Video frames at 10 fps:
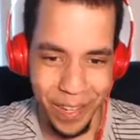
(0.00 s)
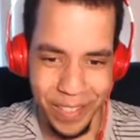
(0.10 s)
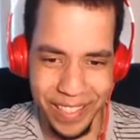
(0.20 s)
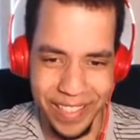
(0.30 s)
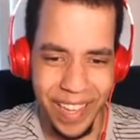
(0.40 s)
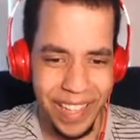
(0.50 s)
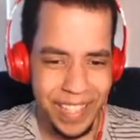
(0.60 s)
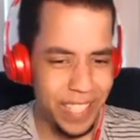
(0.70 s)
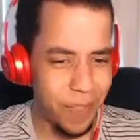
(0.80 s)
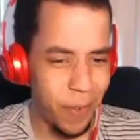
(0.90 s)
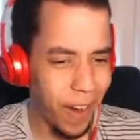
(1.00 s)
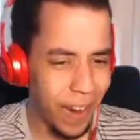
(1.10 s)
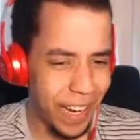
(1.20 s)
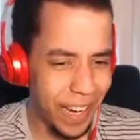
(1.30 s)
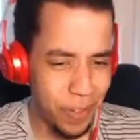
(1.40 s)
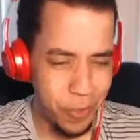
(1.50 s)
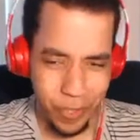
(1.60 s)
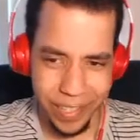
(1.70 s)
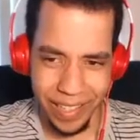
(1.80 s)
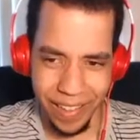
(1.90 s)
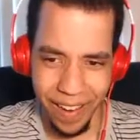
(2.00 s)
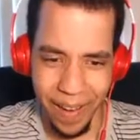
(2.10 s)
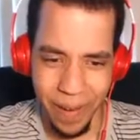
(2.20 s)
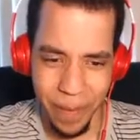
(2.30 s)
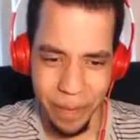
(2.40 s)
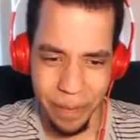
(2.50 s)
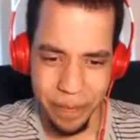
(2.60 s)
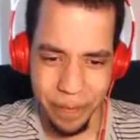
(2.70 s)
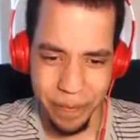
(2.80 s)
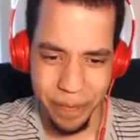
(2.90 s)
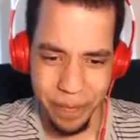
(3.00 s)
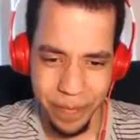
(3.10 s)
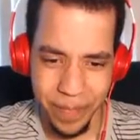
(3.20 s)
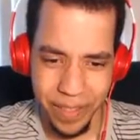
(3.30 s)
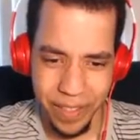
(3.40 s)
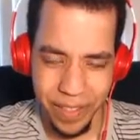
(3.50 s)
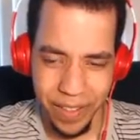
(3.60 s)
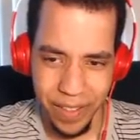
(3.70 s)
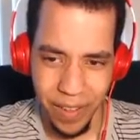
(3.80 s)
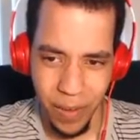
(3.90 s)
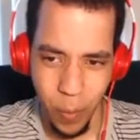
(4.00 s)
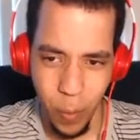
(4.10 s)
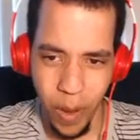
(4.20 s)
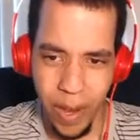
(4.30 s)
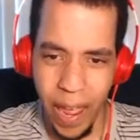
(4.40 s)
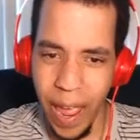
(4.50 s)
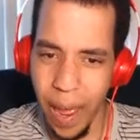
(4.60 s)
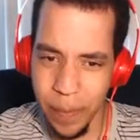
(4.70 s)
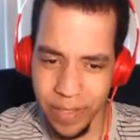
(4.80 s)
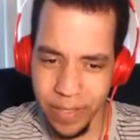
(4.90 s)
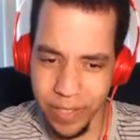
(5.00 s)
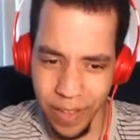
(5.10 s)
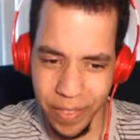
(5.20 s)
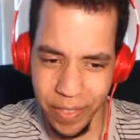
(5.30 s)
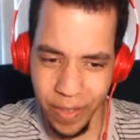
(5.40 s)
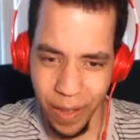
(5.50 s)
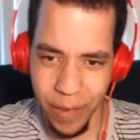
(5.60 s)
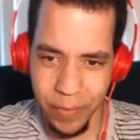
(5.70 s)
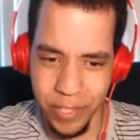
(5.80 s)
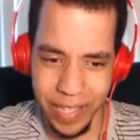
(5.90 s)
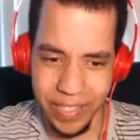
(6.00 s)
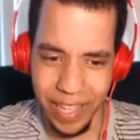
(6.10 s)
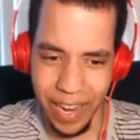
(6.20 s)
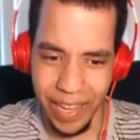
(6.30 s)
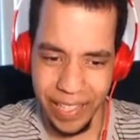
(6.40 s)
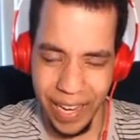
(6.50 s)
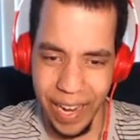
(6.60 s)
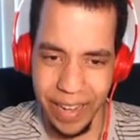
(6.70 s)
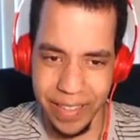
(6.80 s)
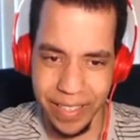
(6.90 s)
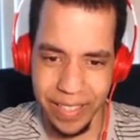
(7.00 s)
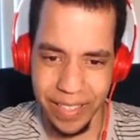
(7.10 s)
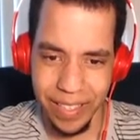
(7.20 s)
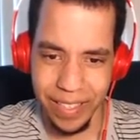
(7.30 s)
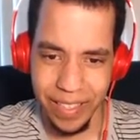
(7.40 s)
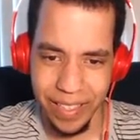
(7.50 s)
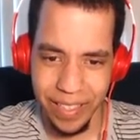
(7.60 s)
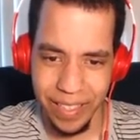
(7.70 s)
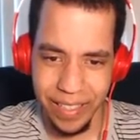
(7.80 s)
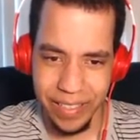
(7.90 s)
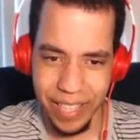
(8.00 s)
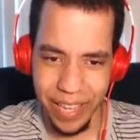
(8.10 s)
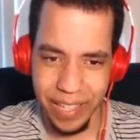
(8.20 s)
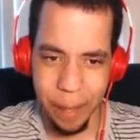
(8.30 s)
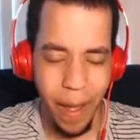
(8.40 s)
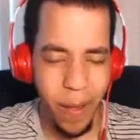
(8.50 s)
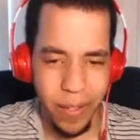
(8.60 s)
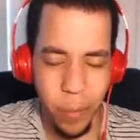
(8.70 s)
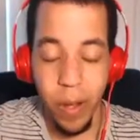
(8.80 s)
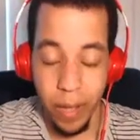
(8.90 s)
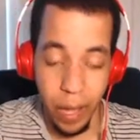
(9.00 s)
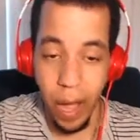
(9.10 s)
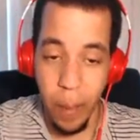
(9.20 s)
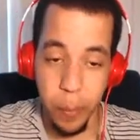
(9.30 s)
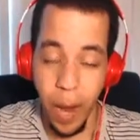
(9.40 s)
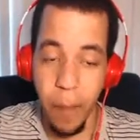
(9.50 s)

to start this. This is very interesting. Um, what happens on the off chance that I can't take him out. well, I'm